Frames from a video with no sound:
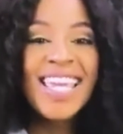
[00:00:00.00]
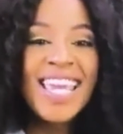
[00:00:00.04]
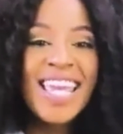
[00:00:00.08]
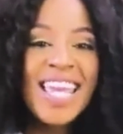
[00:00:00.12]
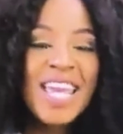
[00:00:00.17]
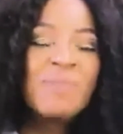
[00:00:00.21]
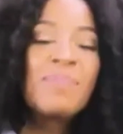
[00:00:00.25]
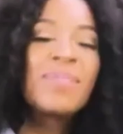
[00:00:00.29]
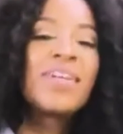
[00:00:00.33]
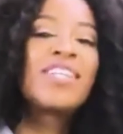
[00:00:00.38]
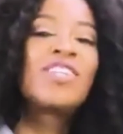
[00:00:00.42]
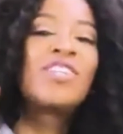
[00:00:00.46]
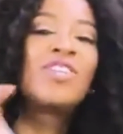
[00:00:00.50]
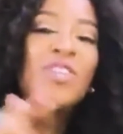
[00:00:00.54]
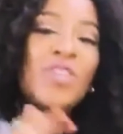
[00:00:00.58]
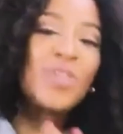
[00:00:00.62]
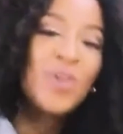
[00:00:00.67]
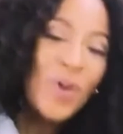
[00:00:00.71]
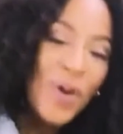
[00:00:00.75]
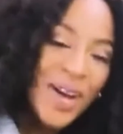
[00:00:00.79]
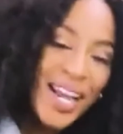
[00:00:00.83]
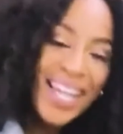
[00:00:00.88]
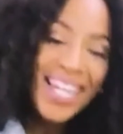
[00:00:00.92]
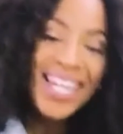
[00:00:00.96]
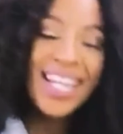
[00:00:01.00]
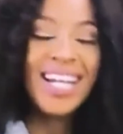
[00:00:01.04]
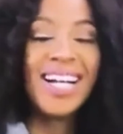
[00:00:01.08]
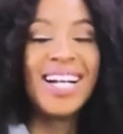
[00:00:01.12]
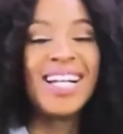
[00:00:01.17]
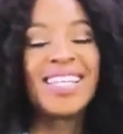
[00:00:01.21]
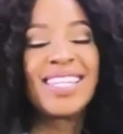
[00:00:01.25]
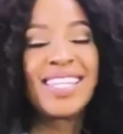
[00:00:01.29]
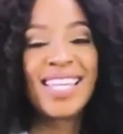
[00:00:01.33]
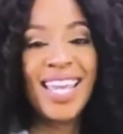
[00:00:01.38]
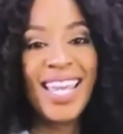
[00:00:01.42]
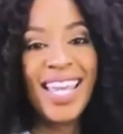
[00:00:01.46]
Keep joining
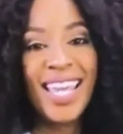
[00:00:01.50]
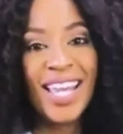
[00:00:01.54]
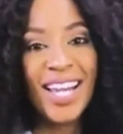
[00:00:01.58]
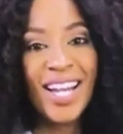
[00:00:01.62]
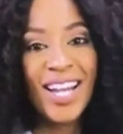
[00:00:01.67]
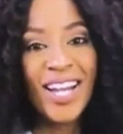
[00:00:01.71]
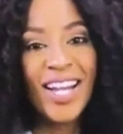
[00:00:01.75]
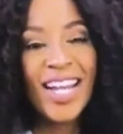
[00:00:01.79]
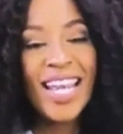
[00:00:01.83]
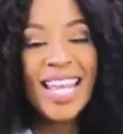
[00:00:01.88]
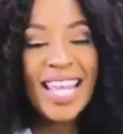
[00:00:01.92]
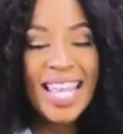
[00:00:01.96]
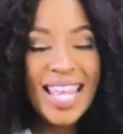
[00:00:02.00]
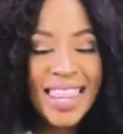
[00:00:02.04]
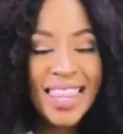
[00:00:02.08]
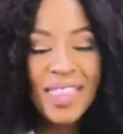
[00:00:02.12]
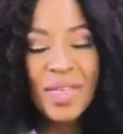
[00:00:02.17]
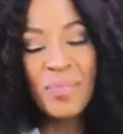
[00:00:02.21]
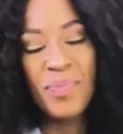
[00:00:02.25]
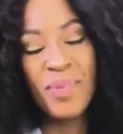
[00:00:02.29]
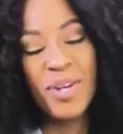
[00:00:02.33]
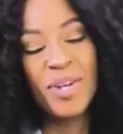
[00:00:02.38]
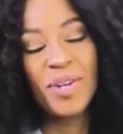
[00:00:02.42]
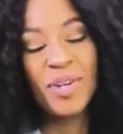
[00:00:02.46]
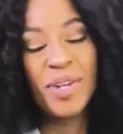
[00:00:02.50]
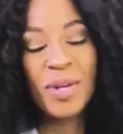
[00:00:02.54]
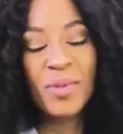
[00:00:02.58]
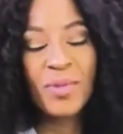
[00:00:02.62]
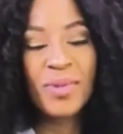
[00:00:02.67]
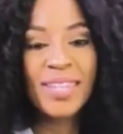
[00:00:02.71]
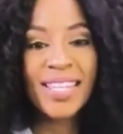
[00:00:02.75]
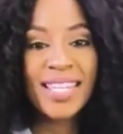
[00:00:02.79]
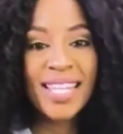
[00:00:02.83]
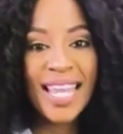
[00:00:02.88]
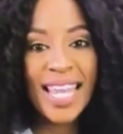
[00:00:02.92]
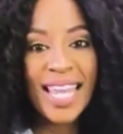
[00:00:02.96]
us here in the building
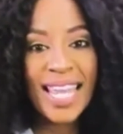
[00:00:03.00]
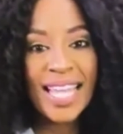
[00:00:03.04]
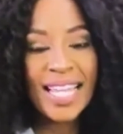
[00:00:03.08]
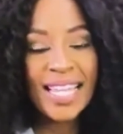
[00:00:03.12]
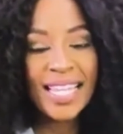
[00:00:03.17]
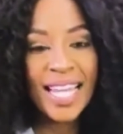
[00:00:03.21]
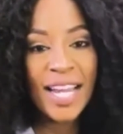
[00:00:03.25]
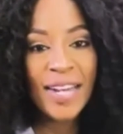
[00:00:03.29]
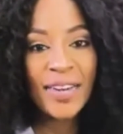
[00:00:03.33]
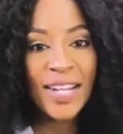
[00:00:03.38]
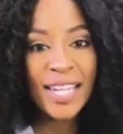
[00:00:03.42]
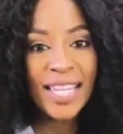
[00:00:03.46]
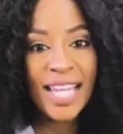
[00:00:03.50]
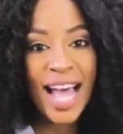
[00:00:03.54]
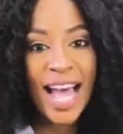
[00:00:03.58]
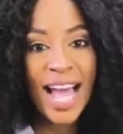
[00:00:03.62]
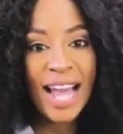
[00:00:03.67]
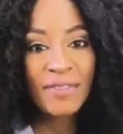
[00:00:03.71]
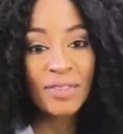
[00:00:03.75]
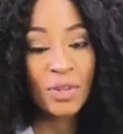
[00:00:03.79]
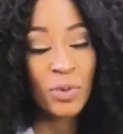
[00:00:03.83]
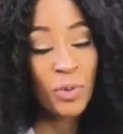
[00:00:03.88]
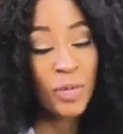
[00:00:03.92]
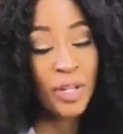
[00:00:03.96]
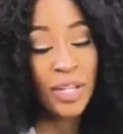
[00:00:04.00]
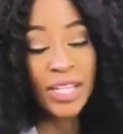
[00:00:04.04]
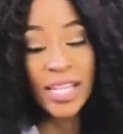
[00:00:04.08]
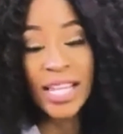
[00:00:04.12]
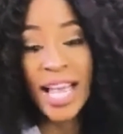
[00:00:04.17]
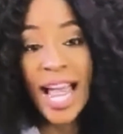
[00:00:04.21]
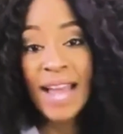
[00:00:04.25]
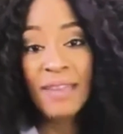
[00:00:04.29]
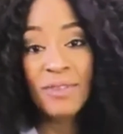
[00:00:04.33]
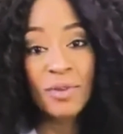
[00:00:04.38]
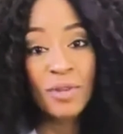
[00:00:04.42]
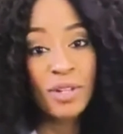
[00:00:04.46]
with Zakiya Larry Live for real
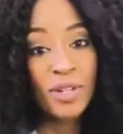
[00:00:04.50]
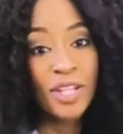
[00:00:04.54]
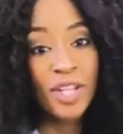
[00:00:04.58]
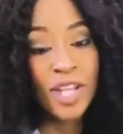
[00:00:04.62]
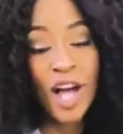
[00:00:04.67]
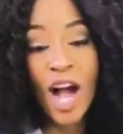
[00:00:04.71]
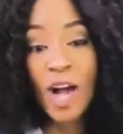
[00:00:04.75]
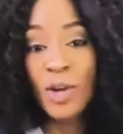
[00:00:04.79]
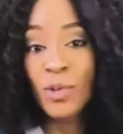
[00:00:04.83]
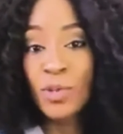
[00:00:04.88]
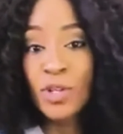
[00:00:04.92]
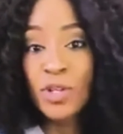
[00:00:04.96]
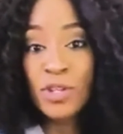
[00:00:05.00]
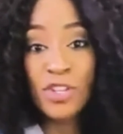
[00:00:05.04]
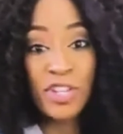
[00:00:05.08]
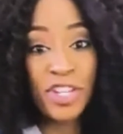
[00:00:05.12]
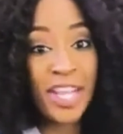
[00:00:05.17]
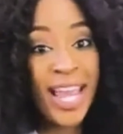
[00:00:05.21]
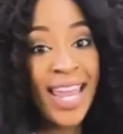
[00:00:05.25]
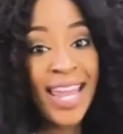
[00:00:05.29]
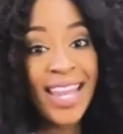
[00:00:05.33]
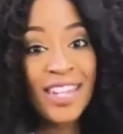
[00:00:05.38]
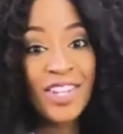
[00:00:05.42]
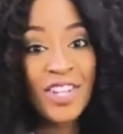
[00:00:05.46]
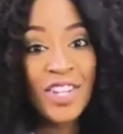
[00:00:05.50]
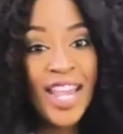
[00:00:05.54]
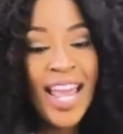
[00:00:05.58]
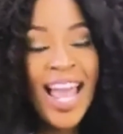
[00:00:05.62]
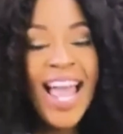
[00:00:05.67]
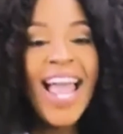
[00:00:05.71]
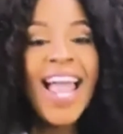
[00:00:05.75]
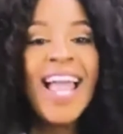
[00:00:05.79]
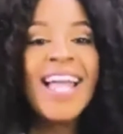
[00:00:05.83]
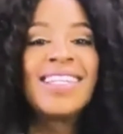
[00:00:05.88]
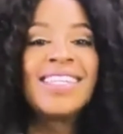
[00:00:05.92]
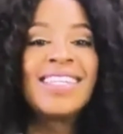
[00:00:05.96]
life, real talk, real change.
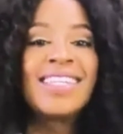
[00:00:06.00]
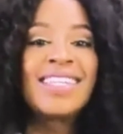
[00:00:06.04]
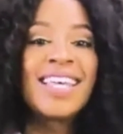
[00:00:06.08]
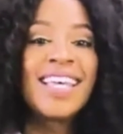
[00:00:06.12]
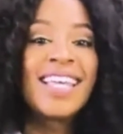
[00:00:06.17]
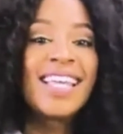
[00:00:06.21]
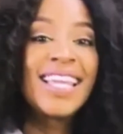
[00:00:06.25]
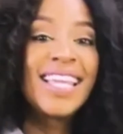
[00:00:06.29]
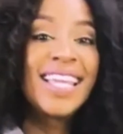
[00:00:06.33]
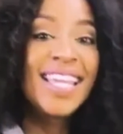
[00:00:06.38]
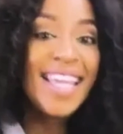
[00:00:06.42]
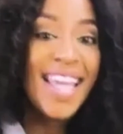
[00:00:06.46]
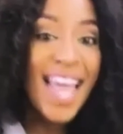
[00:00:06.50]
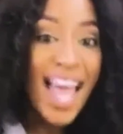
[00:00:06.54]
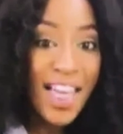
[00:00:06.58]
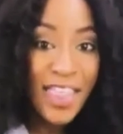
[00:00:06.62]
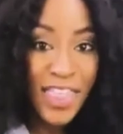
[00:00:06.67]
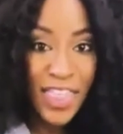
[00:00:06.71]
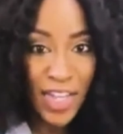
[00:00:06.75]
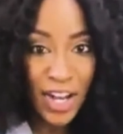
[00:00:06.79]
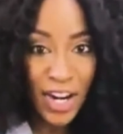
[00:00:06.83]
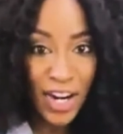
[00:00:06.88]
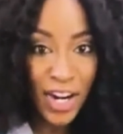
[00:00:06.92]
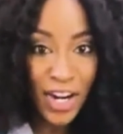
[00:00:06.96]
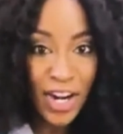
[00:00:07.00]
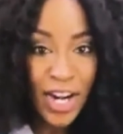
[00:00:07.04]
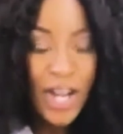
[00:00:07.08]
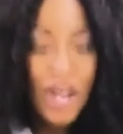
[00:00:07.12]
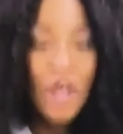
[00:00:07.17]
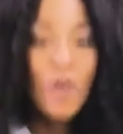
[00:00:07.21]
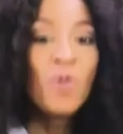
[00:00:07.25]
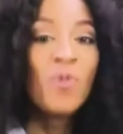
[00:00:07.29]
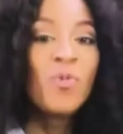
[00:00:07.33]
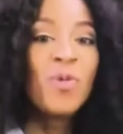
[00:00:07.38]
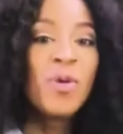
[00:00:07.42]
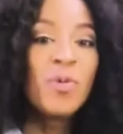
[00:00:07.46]
And together,
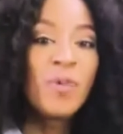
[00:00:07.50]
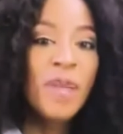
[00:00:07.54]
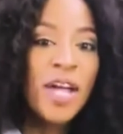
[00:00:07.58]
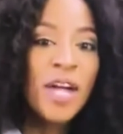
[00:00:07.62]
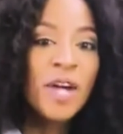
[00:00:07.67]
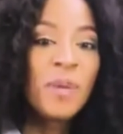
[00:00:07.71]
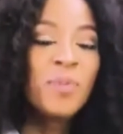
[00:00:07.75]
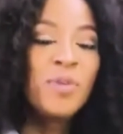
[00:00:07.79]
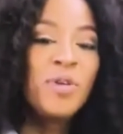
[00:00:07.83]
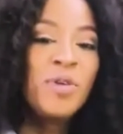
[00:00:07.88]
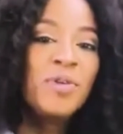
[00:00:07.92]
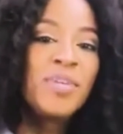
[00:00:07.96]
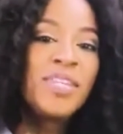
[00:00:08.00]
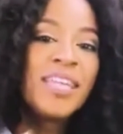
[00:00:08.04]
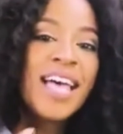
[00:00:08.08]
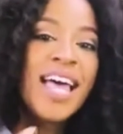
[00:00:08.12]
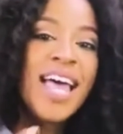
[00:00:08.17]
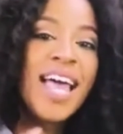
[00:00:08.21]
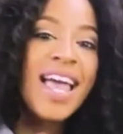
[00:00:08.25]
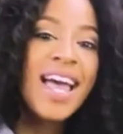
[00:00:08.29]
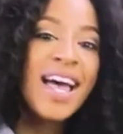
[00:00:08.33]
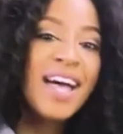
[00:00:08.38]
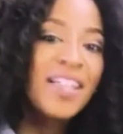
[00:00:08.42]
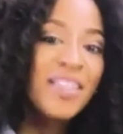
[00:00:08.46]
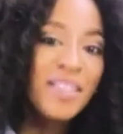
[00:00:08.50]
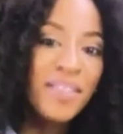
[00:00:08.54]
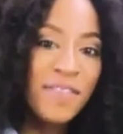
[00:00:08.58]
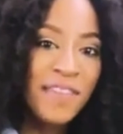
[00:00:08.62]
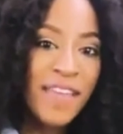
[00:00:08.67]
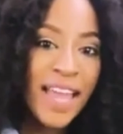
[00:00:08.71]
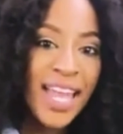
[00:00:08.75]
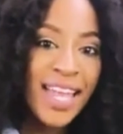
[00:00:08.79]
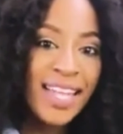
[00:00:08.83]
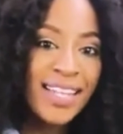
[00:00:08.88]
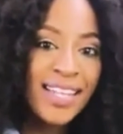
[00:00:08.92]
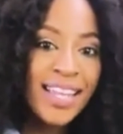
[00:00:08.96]
we will help you to
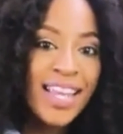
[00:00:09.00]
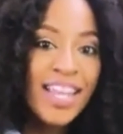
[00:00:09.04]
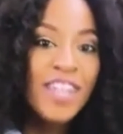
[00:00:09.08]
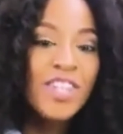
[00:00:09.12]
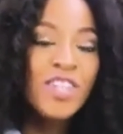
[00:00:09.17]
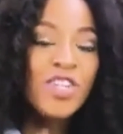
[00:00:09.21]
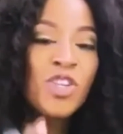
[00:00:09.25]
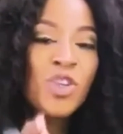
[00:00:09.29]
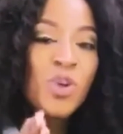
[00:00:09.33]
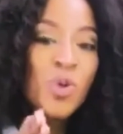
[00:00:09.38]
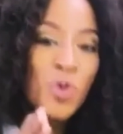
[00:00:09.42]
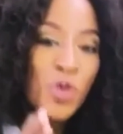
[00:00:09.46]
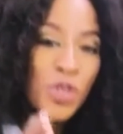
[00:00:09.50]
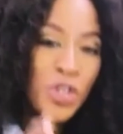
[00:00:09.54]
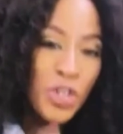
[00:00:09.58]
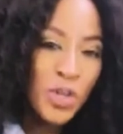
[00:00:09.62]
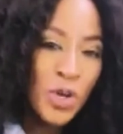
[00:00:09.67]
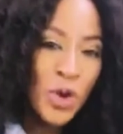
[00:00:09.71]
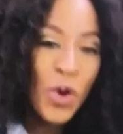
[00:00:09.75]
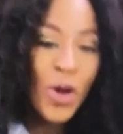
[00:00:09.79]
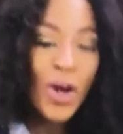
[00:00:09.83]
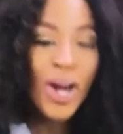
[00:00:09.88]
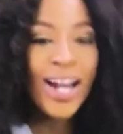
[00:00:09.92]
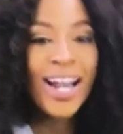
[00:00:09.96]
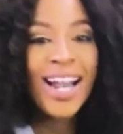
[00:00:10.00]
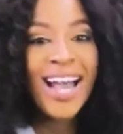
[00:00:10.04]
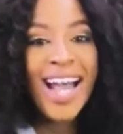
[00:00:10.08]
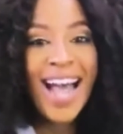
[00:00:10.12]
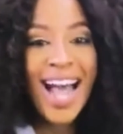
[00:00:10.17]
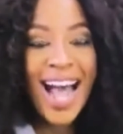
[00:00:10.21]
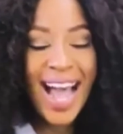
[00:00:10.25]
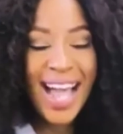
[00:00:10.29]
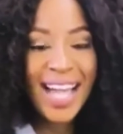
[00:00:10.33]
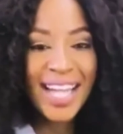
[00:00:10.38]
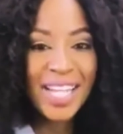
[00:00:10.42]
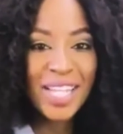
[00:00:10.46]
elevate to your
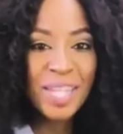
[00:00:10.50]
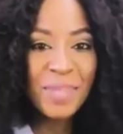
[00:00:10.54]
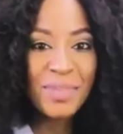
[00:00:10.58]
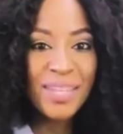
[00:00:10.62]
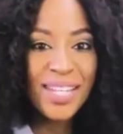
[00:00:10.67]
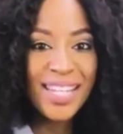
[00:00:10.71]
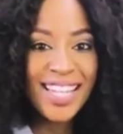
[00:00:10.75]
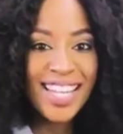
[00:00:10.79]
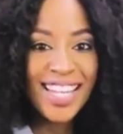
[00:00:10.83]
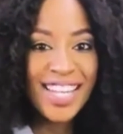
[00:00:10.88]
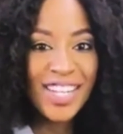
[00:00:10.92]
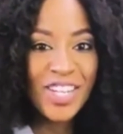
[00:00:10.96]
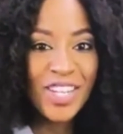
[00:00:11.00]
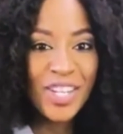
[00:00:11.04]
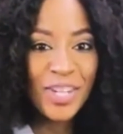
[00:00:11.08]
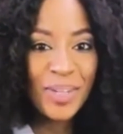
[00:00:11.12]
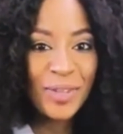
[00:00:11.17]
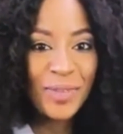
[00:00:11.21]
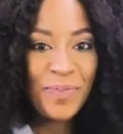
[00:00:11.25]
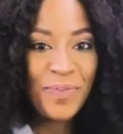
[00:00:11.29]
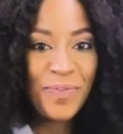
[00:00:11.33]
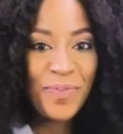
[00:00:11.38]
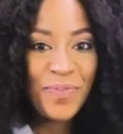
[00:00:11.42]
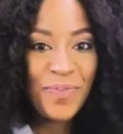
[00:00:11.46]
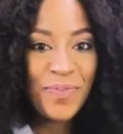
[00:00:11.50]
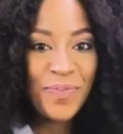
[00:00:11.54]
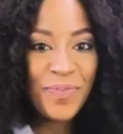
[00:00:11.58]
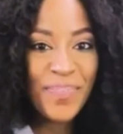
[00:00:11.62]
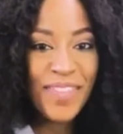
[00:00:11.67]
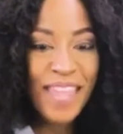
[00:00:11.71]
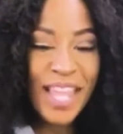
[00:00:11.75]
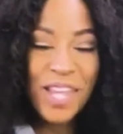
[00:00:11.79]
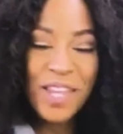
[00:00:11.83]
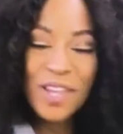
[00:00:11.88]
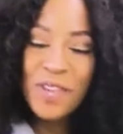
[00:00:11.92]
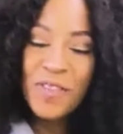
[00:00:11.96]
highest potential.
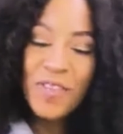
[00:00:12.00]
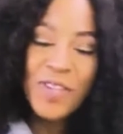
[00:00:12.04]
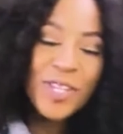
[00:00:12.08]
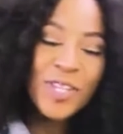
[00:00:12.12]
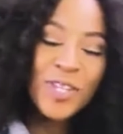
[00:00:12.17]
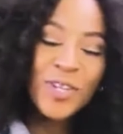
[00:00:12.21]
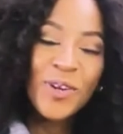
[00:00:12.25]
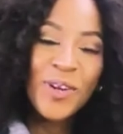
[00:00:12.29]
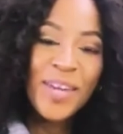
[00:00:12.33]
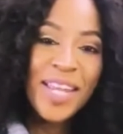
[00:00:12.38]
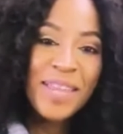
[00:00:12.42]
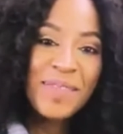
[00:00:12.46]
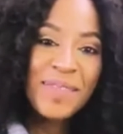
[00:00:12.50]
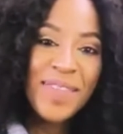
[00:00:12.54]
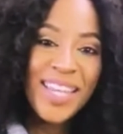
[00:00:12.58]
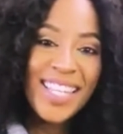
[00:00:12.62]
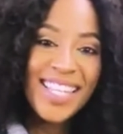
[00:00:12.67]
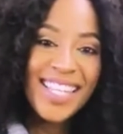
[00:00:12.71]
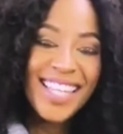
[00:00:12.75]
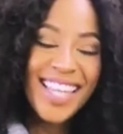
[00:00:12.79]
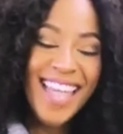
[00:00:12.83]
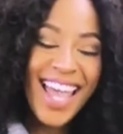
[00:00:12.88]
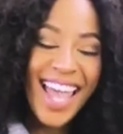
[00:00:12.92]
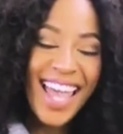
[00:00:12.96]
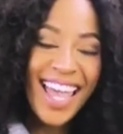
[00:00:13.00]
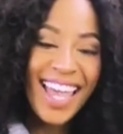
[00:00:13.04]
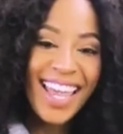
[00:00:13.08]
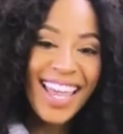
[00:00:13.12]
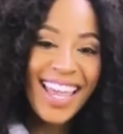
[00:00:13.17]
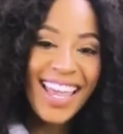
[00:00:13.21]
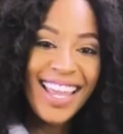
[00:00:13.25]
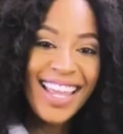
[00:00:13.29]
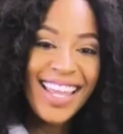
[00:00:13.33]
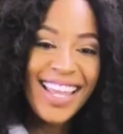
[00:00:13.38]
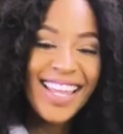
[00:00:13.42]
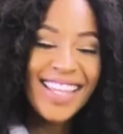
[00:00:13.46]
Thank you for joining me today.
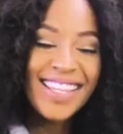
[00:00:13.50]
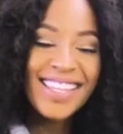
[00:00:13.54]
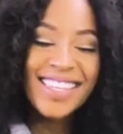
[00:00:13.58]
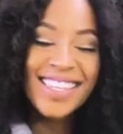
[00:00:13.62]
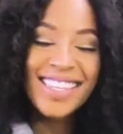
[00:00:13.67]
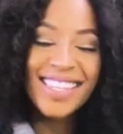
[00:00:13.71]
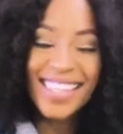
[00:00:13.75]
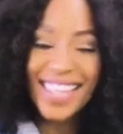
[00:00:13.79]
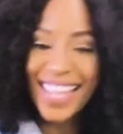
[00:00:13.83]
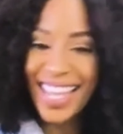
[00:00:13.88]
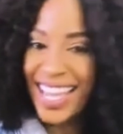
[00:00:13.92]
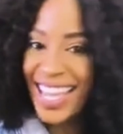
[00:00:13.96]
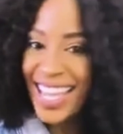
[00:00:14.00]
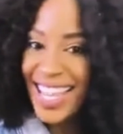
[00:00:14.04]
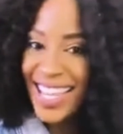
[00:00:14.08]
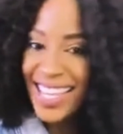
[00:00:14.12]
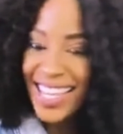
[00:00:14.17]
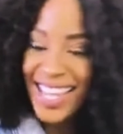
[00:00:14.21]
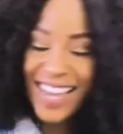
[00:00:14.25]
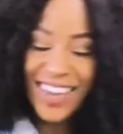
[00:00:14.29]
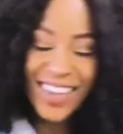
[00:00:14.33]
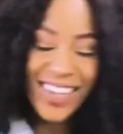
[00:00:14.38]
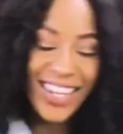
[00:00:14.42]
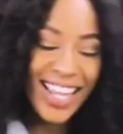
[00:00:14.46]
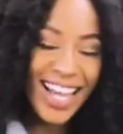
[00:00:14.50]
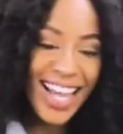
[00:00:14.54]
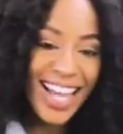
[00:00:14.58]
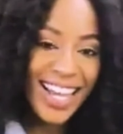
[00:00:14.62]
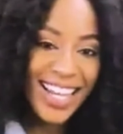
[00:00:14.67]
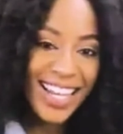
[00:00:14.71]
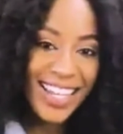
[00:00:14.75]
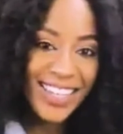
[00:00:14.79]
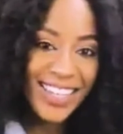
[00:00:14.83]
It's Zakiya Larry Live.